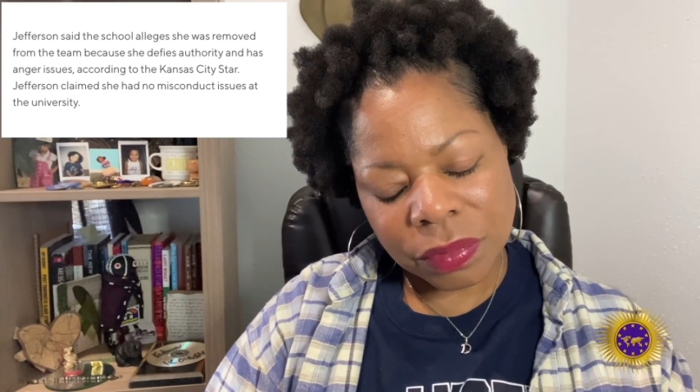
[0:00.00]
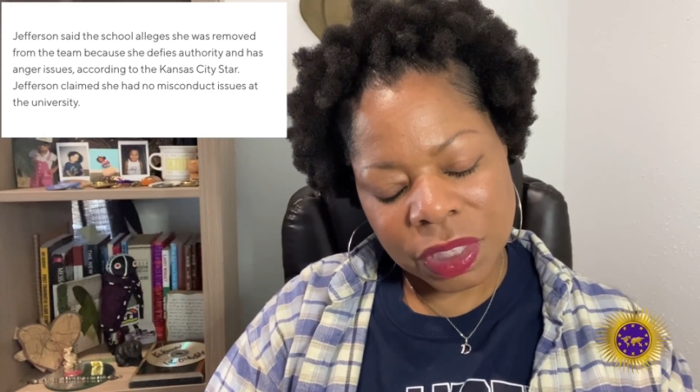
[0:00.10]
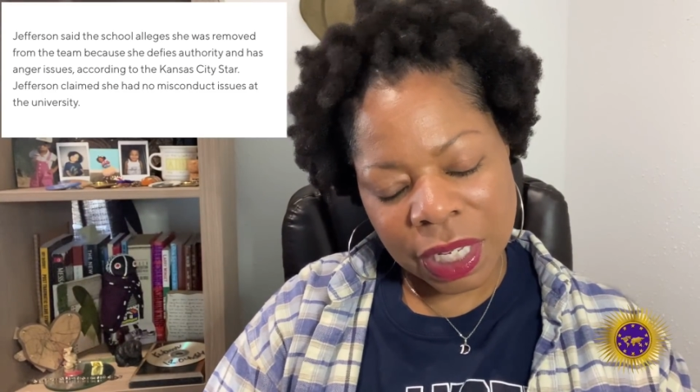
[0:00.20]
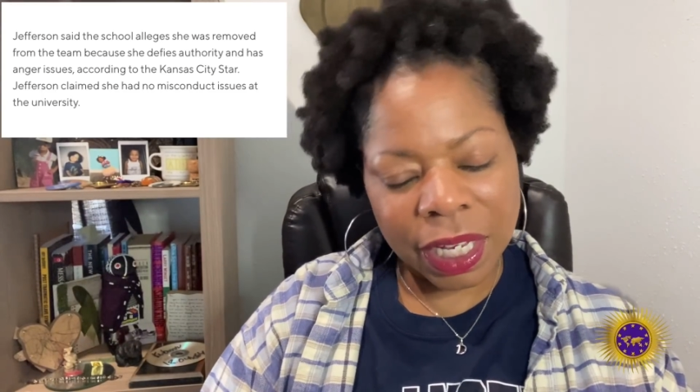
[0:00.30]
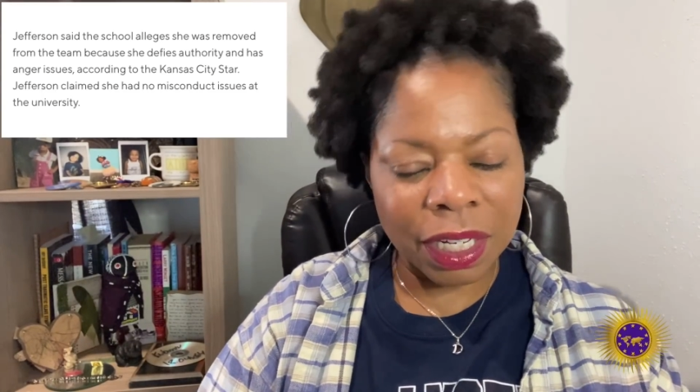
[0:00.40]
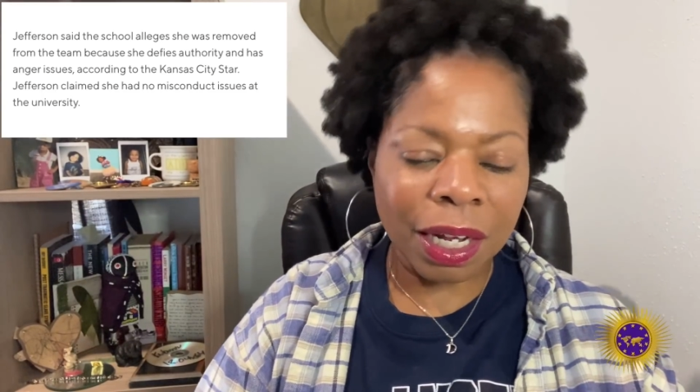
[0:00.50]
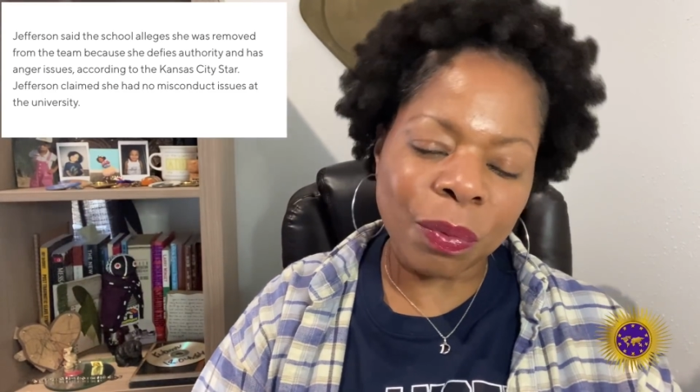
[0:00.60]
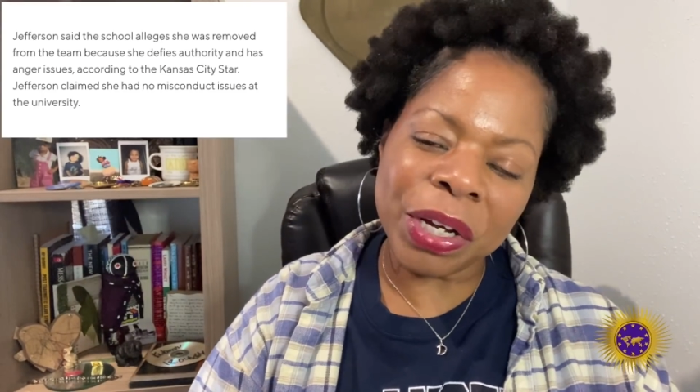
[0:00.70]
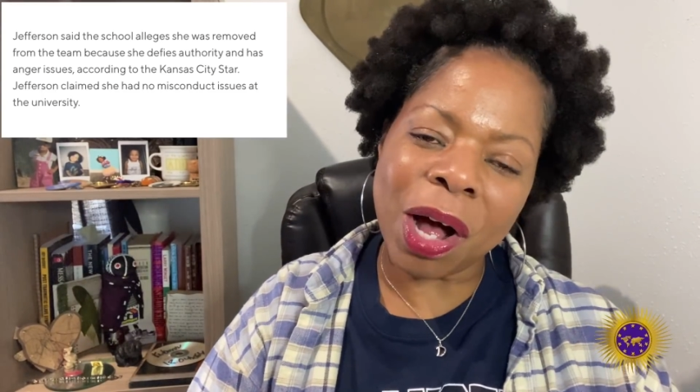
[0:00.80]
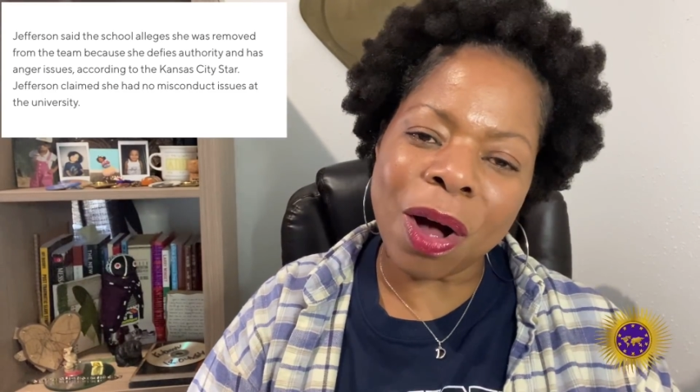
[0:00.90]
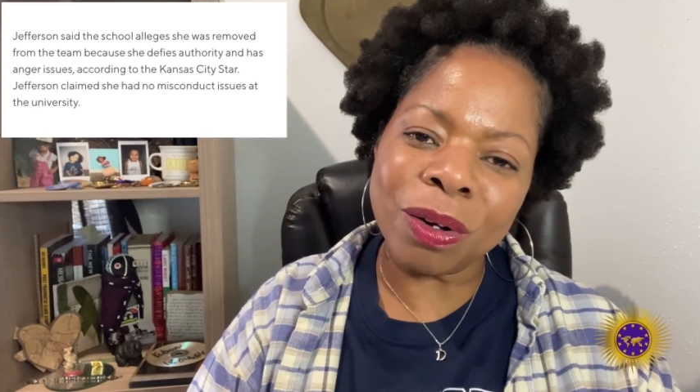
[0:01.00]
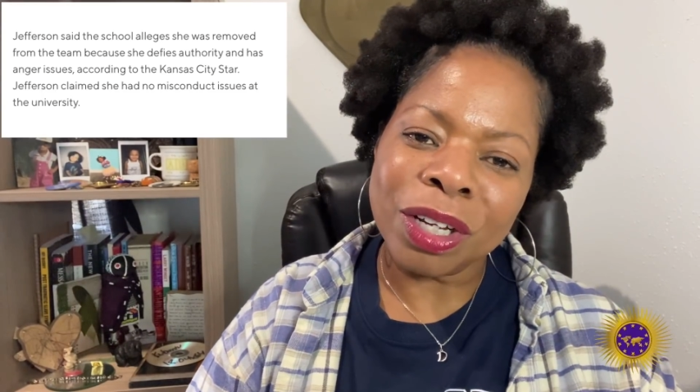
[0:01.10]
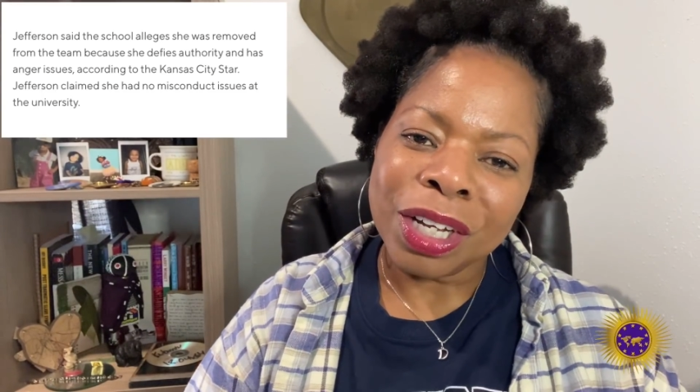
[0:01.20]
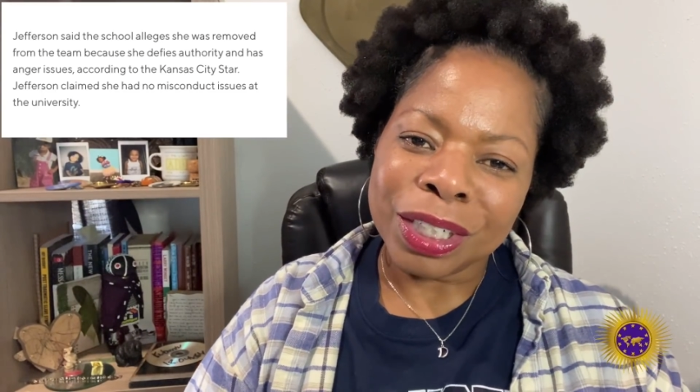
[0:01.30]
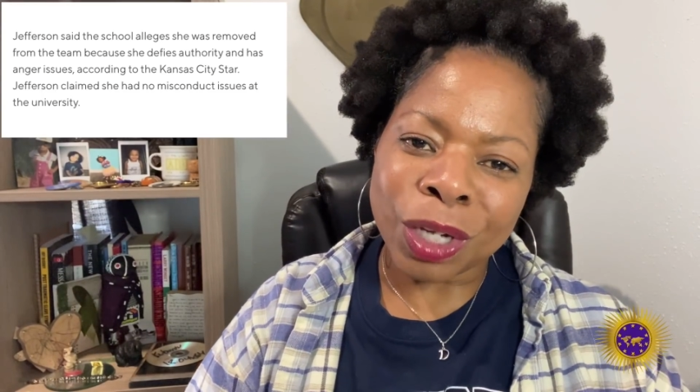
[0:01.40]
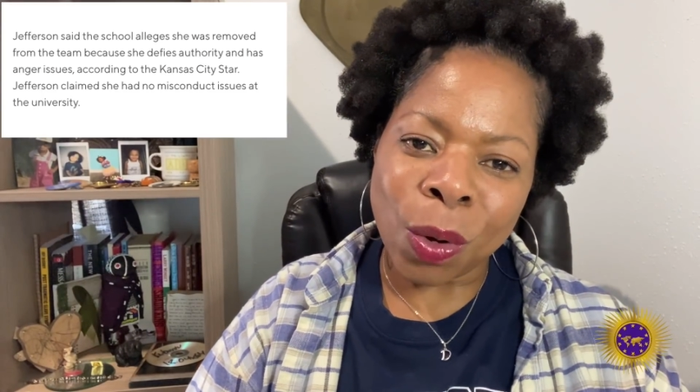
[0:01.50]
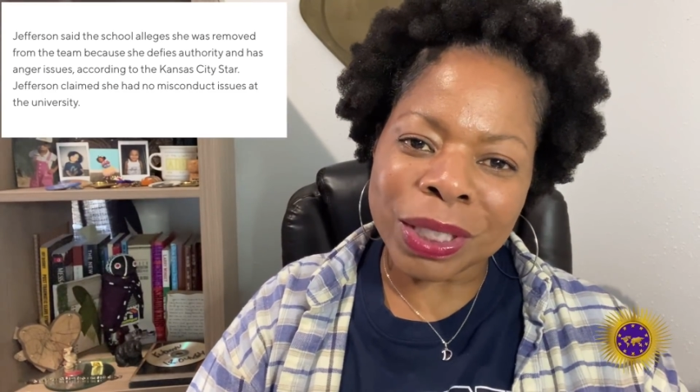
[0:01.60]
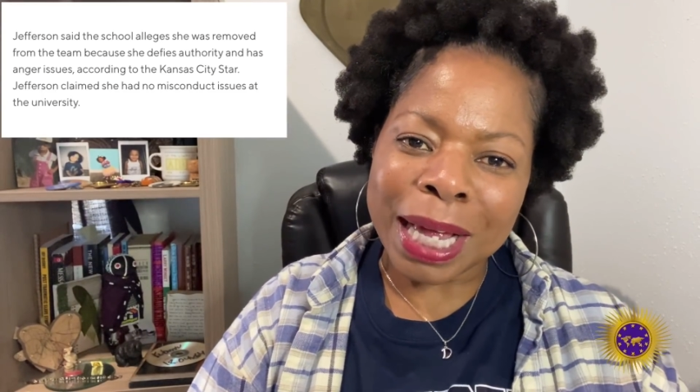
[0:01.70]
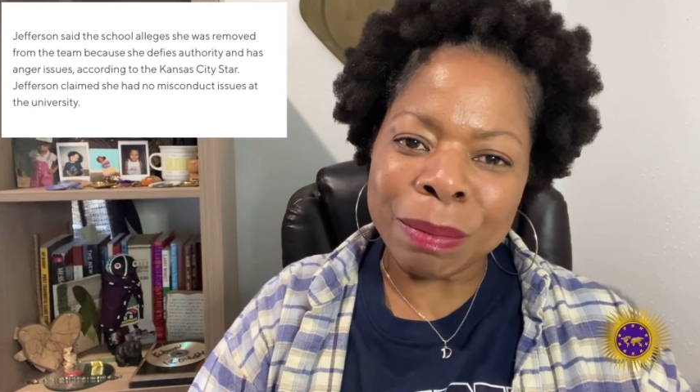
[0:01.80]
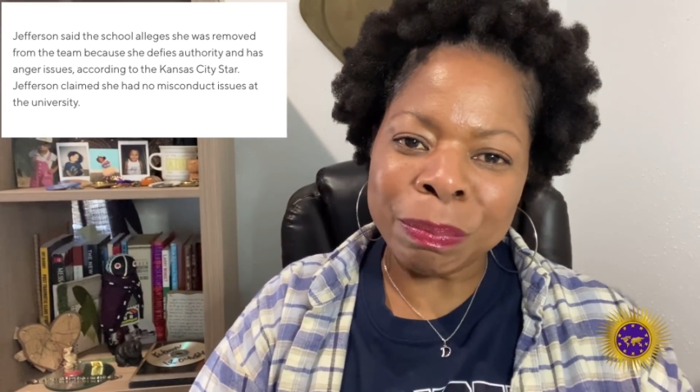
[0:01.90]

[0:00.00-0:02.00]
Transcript: Okay, now we all know what that